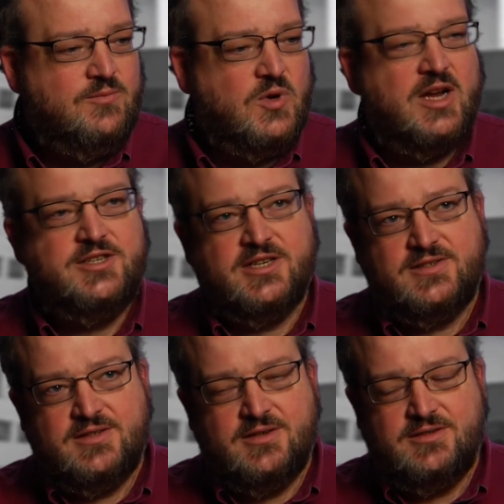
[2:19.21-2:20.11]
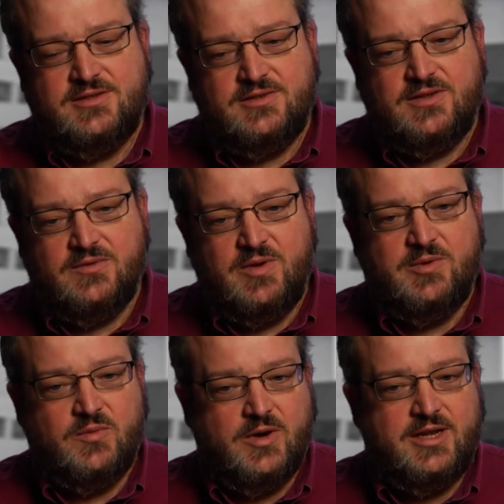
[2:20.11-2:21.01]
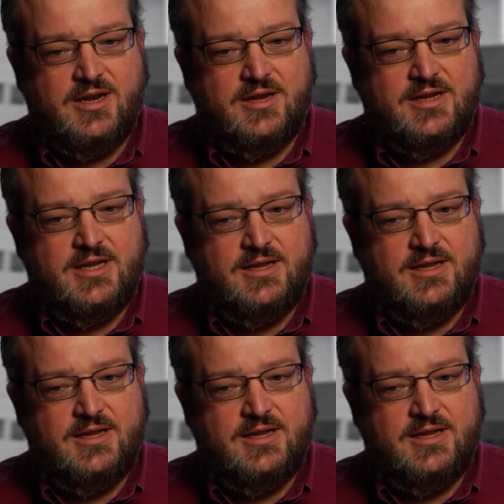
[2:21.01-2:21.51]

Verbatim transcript: projects that, that we've been working on